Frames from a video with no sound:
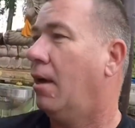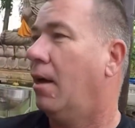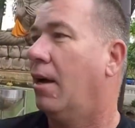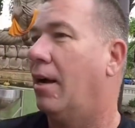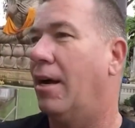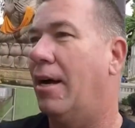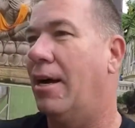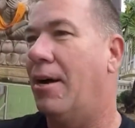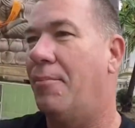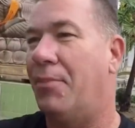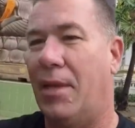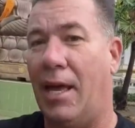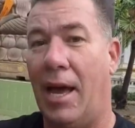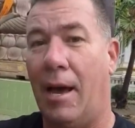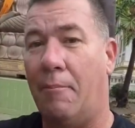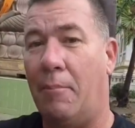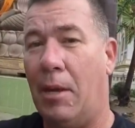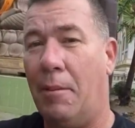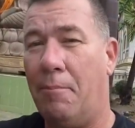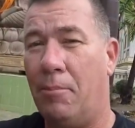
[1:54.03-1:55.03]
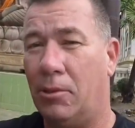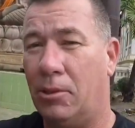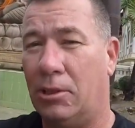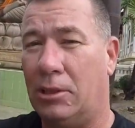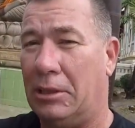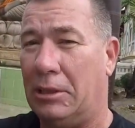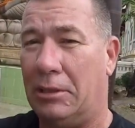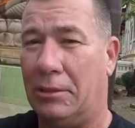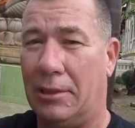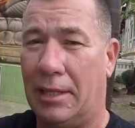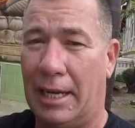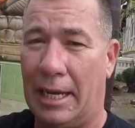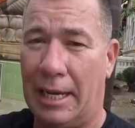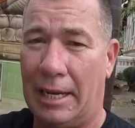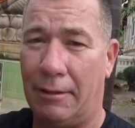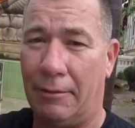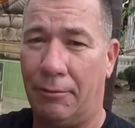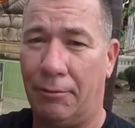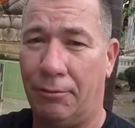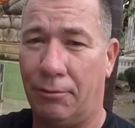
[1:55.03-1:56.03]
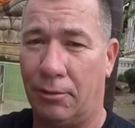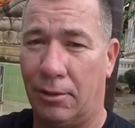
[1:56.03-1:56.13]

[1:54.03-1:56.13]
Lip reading: Yeah, people still have